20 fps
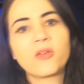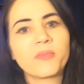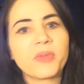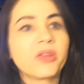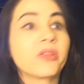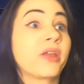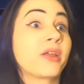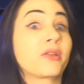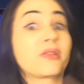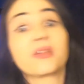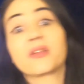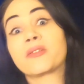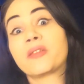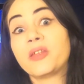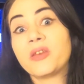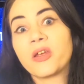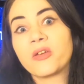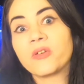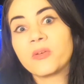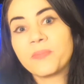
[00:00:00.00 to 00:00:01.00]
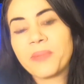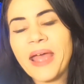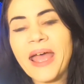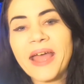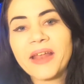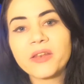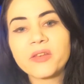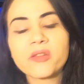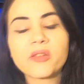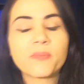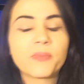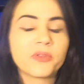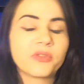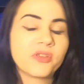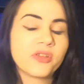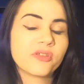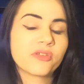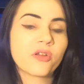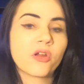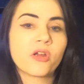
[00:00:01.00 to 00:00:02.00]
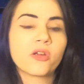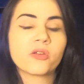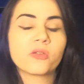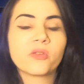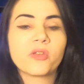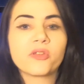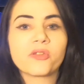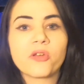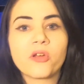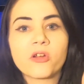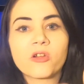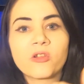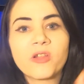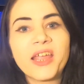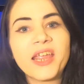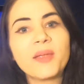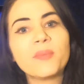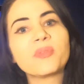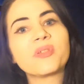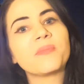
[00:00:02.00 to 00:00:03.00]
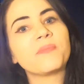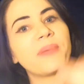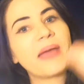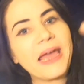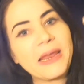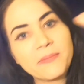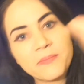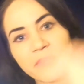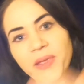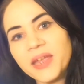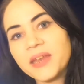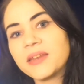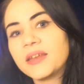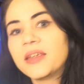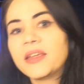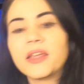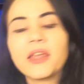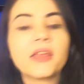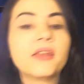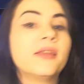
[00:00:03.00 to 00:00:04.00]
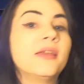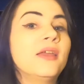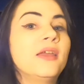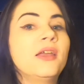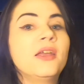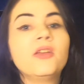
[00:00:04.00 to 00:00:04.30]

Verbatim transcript: don't mean like sixteen hundred patents, but these are these are claims and patent pending, and